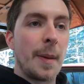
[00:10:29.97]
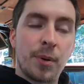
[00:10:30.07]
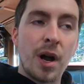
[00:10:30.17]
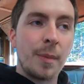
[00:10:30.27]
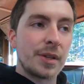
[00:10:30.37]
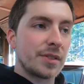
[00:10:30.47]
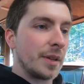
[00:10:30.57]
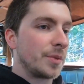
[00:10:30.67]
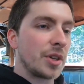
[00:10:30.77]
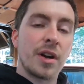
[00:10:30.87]
promise.
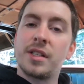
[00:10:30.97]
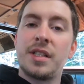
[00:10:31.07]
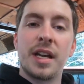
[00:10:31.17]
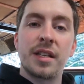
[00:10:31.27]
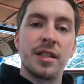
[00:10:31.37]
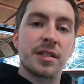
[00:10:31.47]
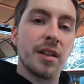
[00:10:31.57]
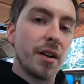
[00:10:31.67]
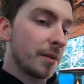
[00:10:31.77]
I'm sorry it's taken this long,